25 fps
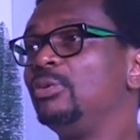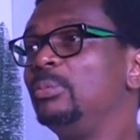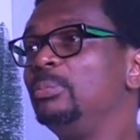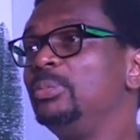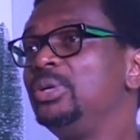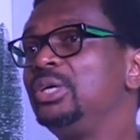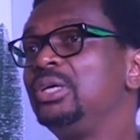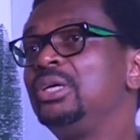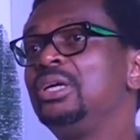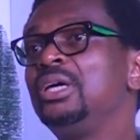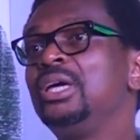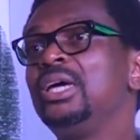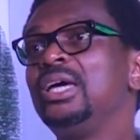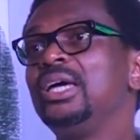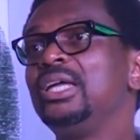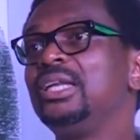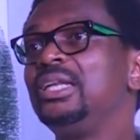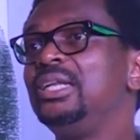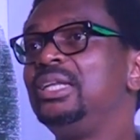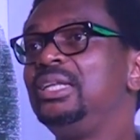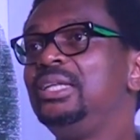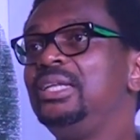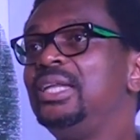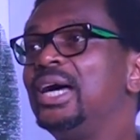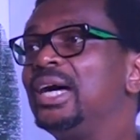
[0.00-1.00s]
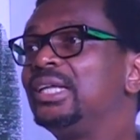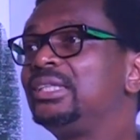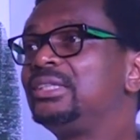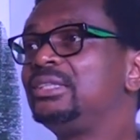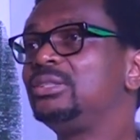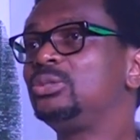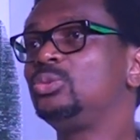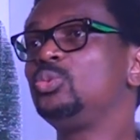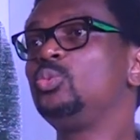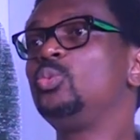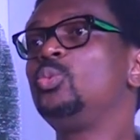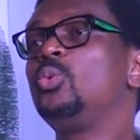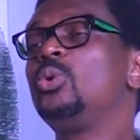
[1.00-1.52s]
for me, that
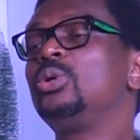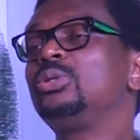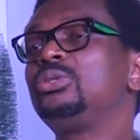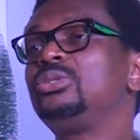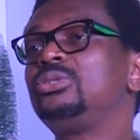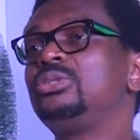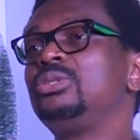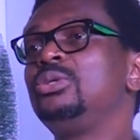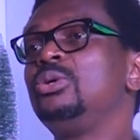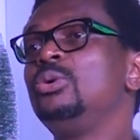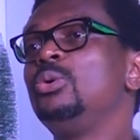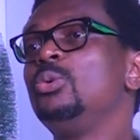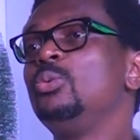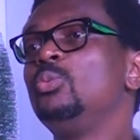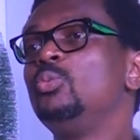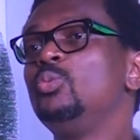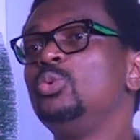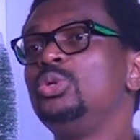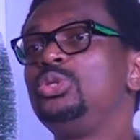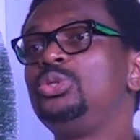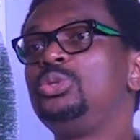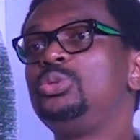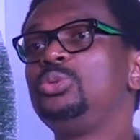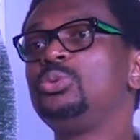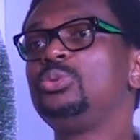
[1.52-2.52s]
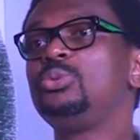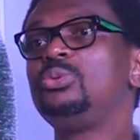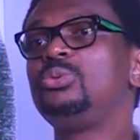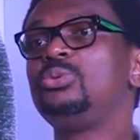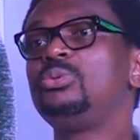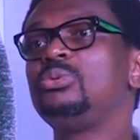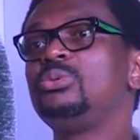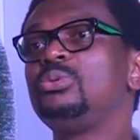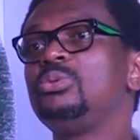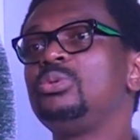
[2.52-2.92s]
is what we should